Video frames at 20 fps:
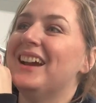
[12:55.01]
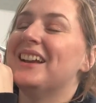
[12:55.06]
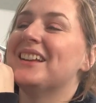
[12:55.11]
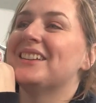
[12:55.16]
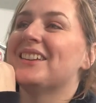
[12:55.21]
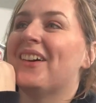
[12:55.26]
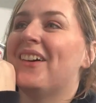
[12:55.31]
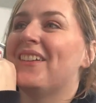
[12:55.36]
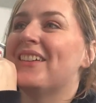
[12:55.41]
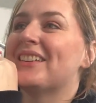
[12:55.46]

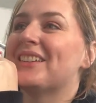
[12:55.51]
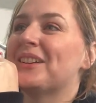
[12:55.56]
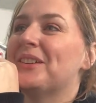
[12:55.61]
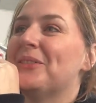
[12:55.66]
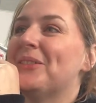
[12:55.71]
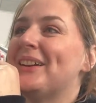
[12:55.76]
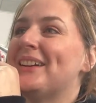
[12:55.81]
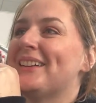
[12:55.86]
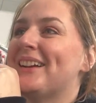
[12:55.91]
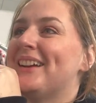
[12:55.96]
So it's gonna
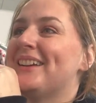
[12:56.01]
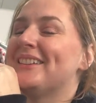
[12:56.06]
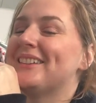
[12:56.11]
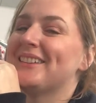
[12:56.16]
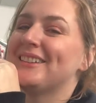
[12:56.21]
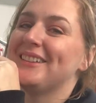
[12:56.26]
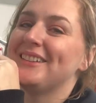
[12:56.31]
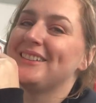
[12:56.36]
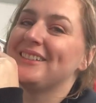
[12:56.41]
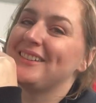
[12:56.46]
be
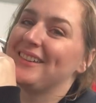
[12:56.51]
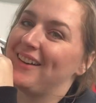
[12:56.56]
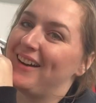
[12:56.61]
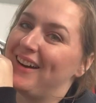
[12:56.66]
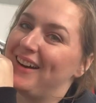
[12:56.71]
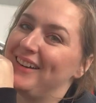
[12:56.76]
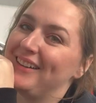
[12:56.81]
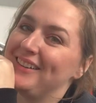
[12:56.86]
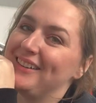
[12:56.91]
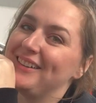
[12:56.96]
nice to
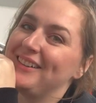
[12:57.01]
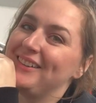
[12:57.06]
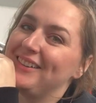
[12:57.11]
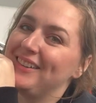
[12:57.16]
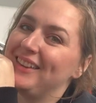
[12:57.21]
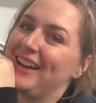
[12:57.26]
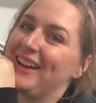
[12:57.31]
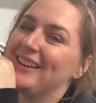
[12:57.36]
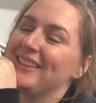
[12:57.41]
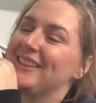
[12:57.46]
not do
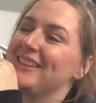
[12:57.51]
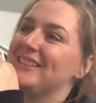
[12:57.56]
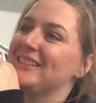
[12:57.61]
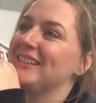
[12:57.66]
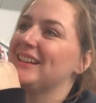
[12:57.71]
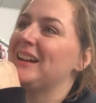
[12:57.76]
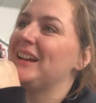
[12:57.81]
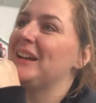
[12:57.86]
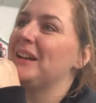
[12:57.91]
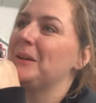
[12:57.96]
that this
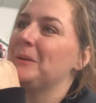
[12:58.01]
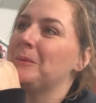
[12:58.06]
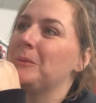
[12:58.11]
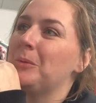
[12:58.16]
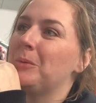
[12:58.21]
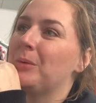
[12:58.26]
time.